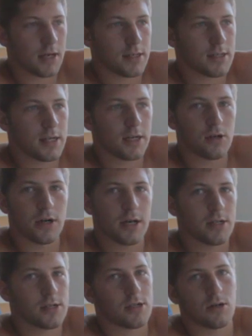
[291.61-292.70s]
I'd say go ahead
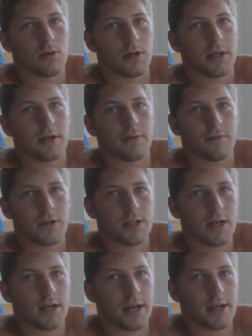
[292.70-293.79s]
and start working
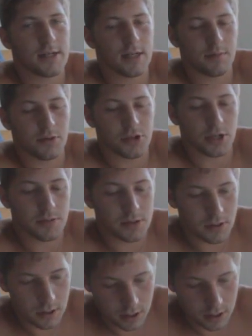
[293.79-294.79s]
freestanding handstand push-ups.